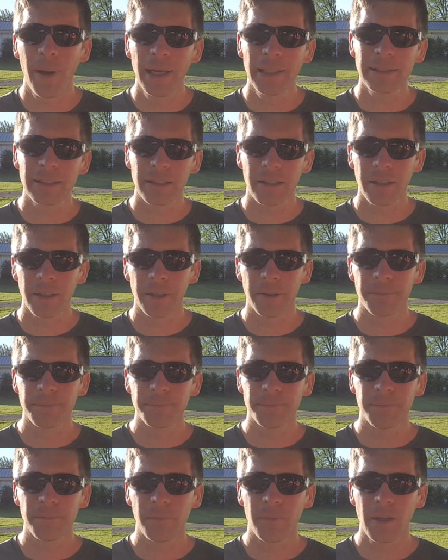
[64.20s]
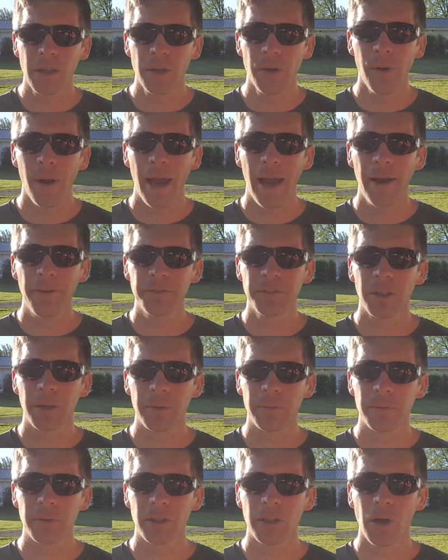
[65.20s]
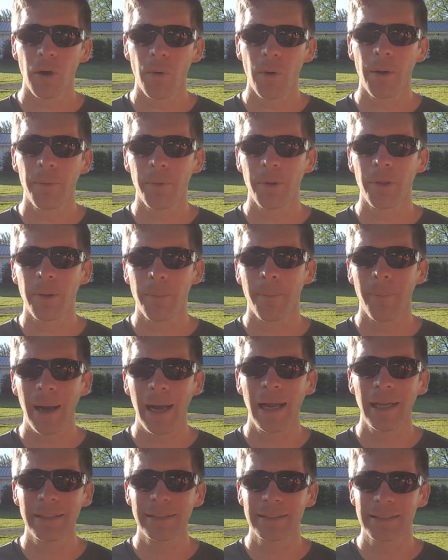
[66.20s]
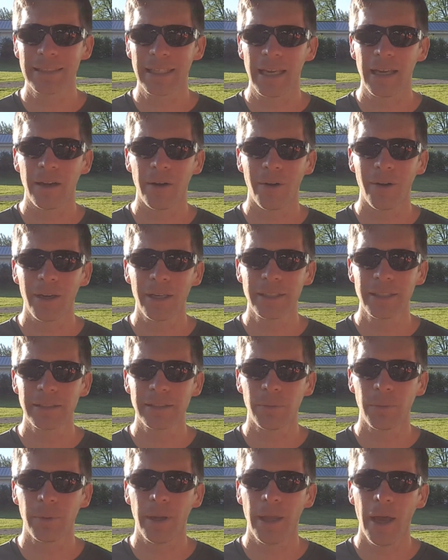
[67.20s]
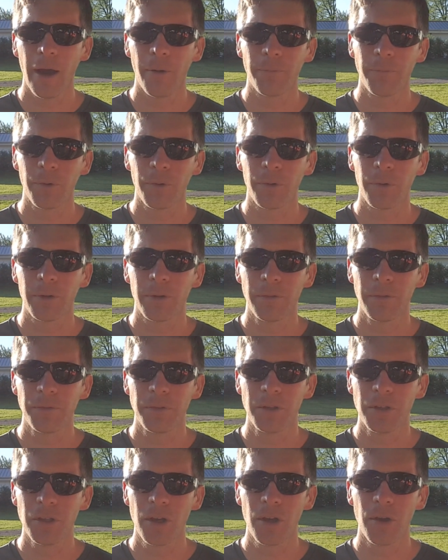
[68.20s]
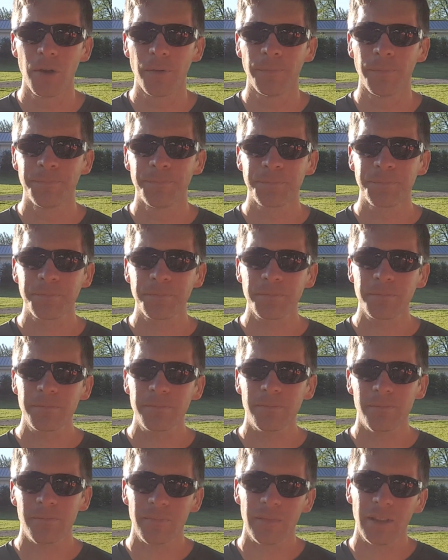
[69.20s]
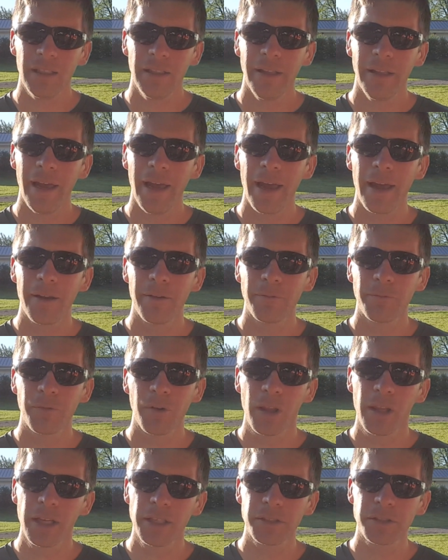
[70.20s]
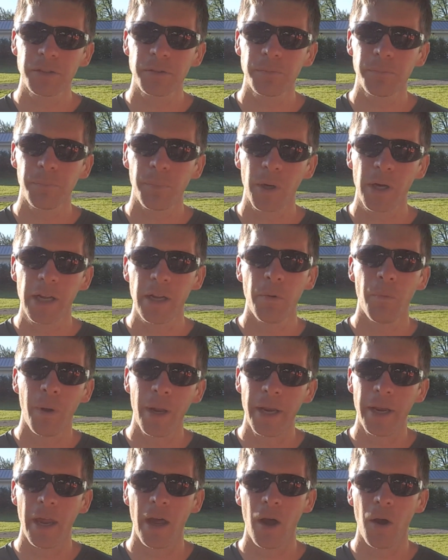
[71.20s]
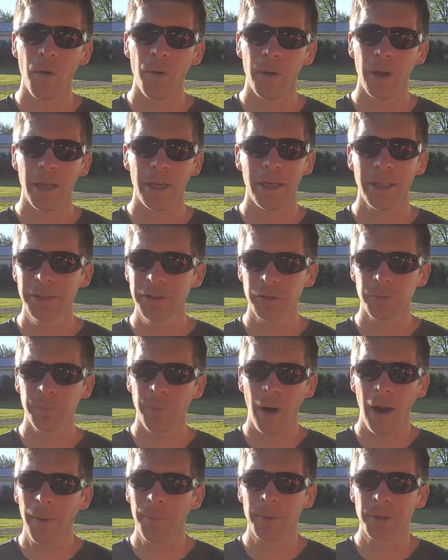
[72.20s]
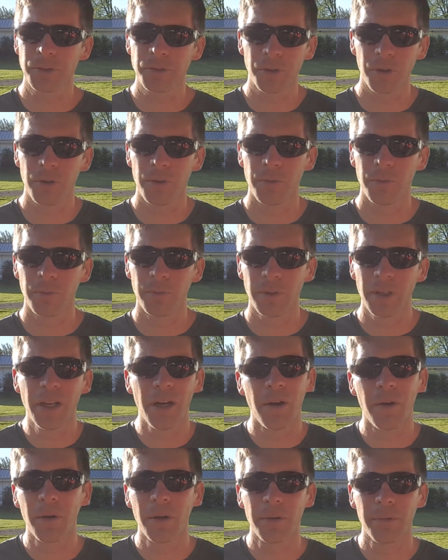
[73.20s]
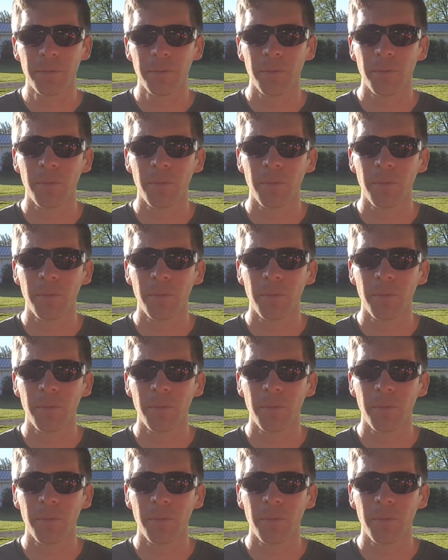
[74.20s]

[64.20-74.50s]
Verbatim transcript: basically you have to go in with the mindset, or at least it would be helpful if you do, that for this spring window, and this is probably true, you know, in